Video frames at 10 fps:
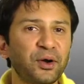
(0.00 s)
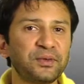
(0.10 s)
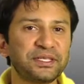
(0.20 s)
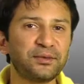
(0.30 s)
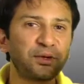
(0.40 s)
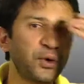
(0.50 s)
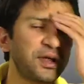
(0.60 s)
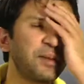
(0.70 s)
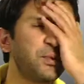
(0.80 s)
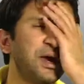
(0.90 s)
obviously
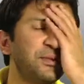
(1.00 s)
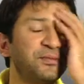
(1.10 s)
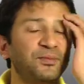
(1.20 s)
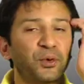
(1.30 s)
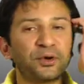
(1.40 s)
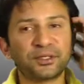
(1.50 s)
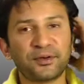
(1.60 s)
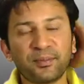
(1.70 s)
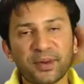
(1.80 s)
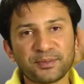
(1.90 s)
growing up, you want to sort
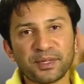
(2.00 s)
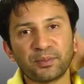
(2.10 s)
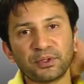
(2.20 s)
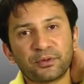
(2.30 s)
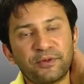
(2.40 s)
of impress people through